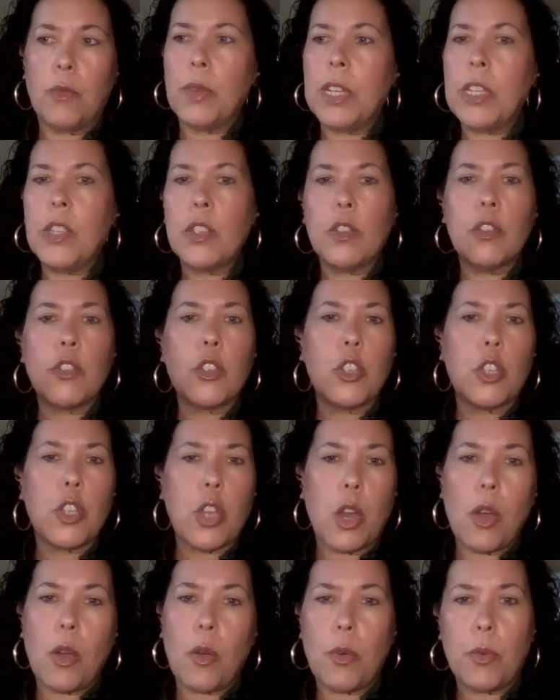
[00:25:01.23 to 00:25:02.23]
Research
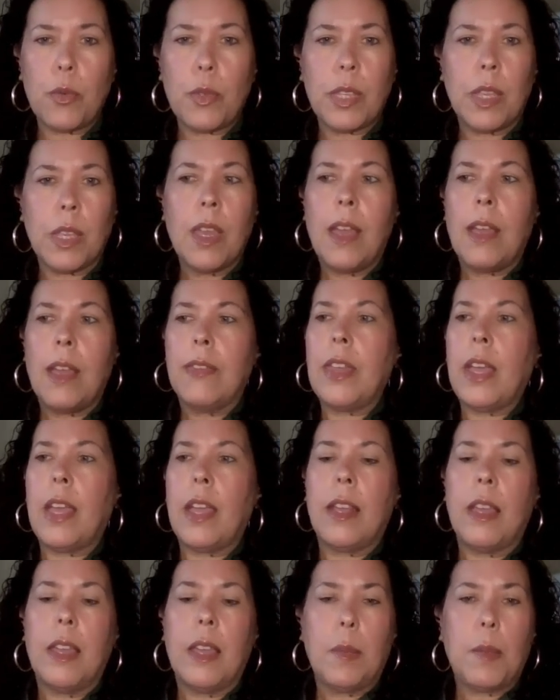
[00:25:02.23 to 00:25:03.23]
shows
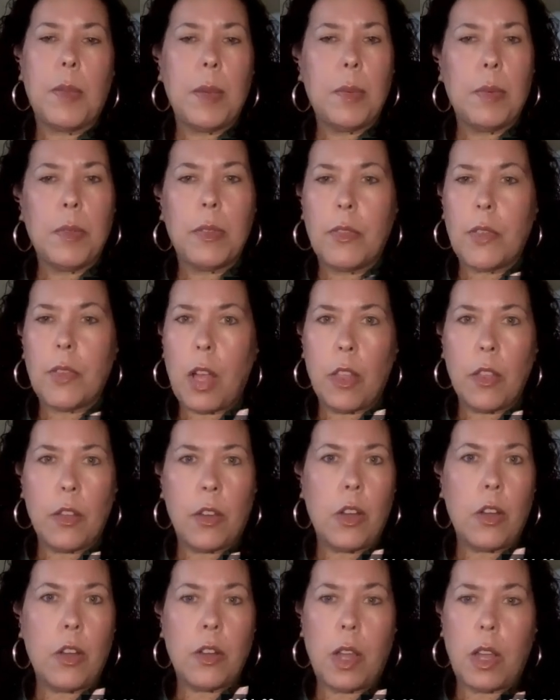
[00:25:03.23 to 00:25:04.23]
that people of
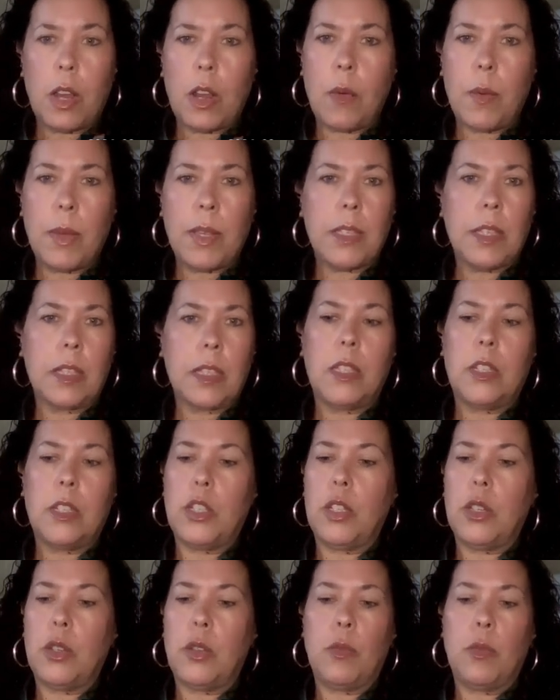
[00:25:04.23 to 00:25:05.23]
color are not always
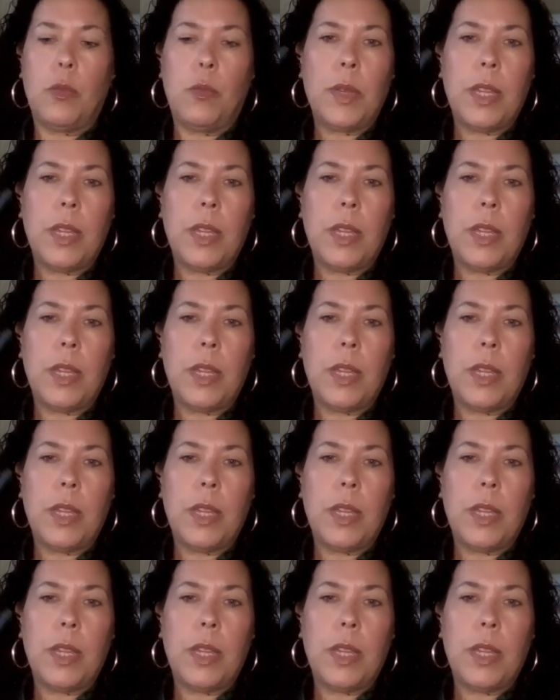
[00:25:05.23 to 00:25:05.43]
listened to.